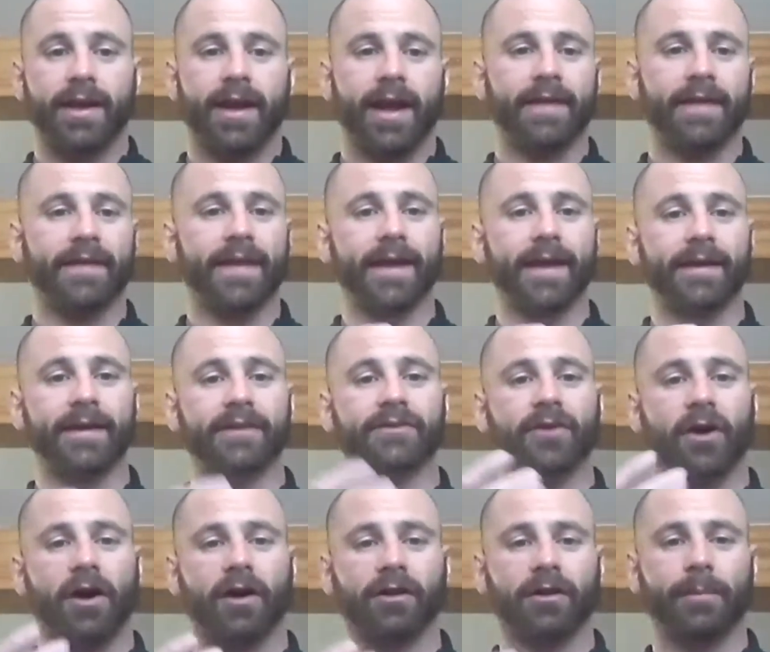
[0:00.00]
And then it's
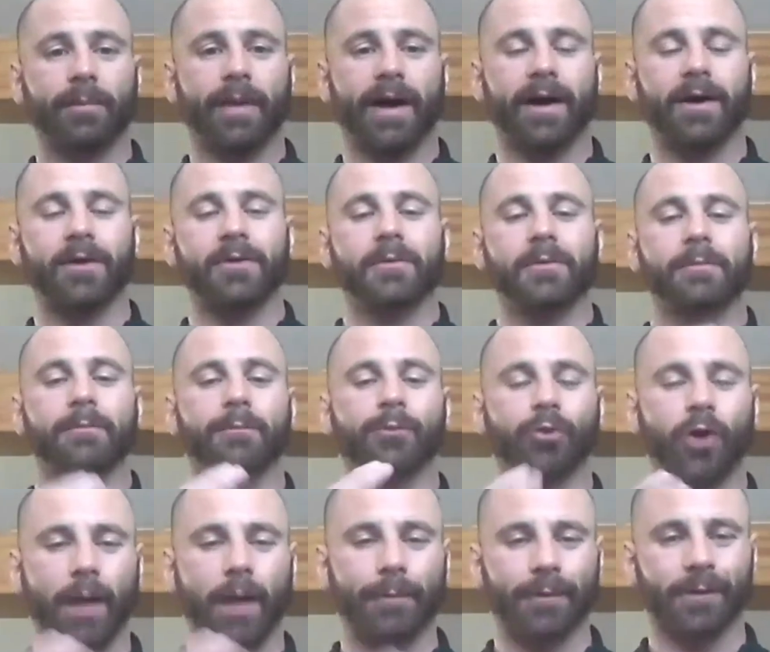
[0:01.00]
all about
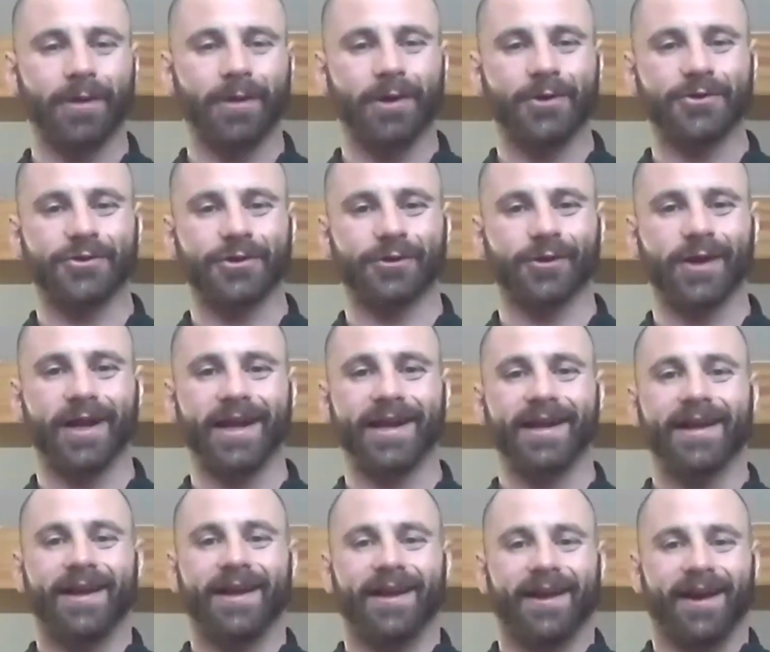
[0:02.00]
proper motion, right?